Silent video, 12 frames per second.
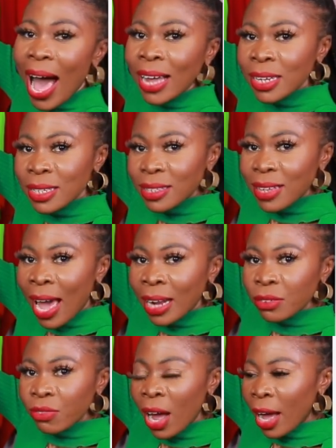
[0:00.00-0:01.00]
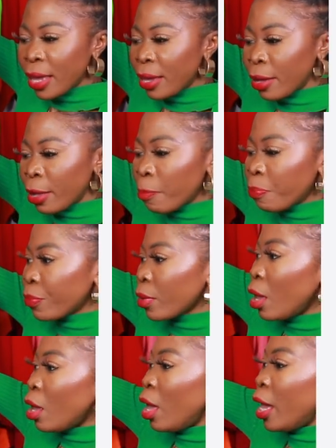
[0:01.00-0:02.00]
at the side right here
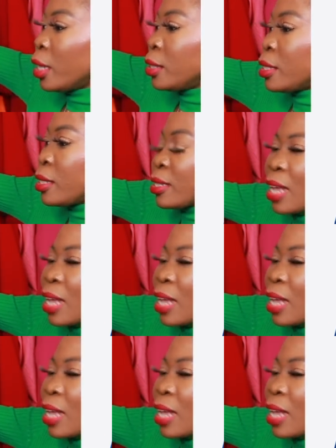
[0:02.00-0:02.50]
and this is